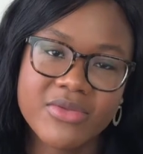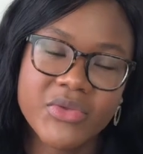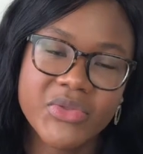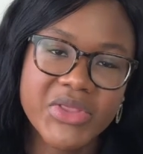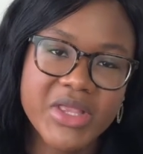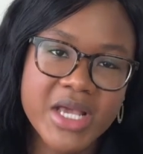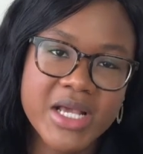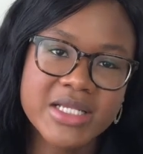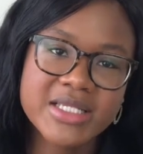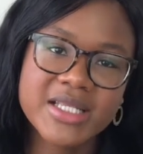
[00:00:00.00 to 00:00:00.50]
the
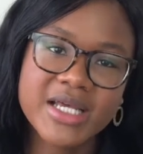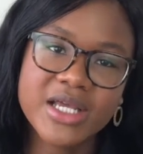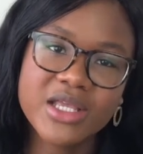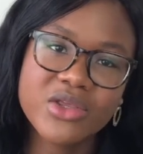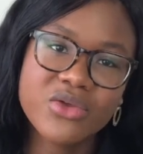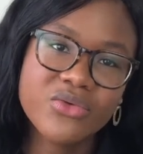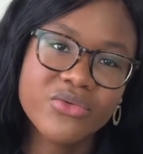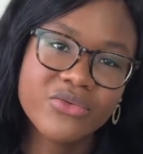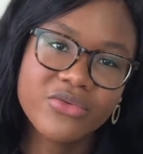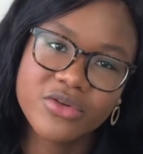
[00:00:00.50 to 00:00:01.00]
things that
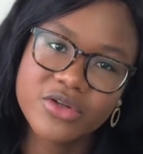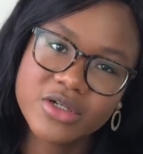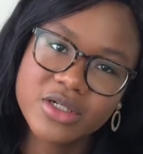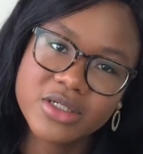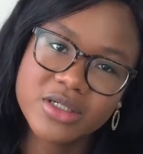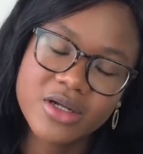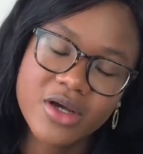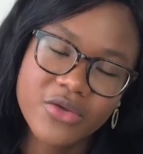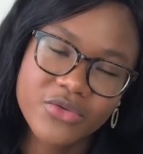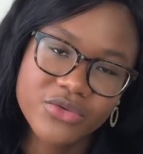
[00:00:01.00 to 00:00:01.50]
you've
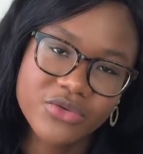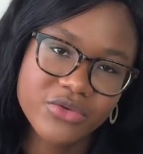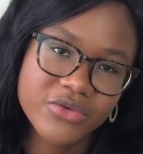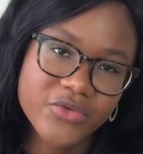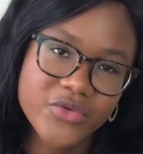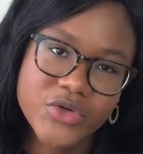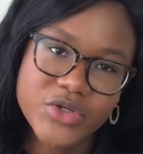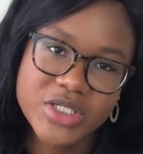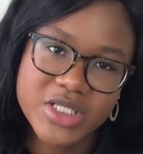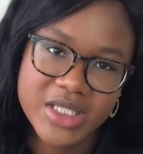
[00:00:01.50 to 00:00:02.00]
learned on the
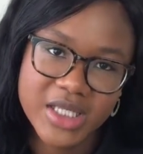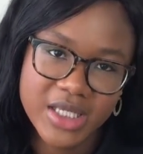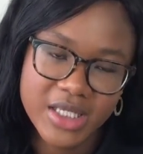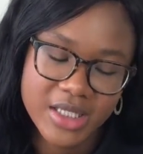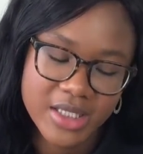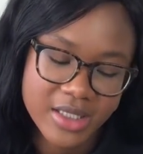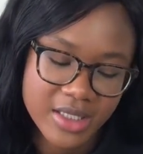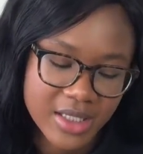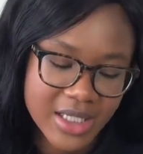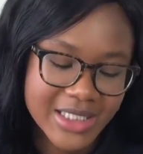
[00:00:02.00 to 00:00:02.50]
first
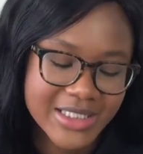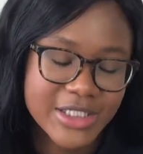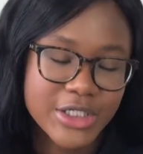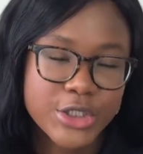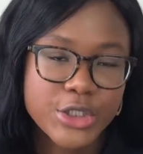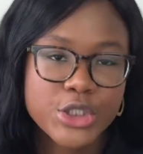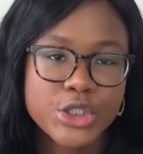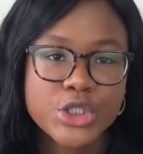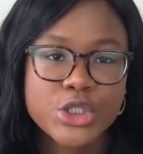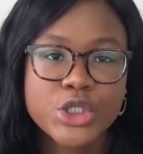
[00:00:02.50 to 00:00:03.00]
day.
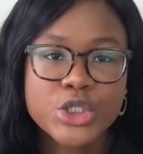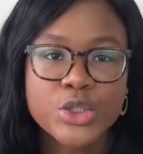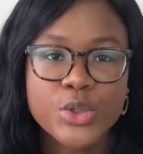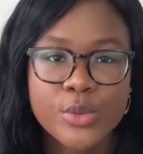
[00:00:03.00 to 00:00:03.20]
There's so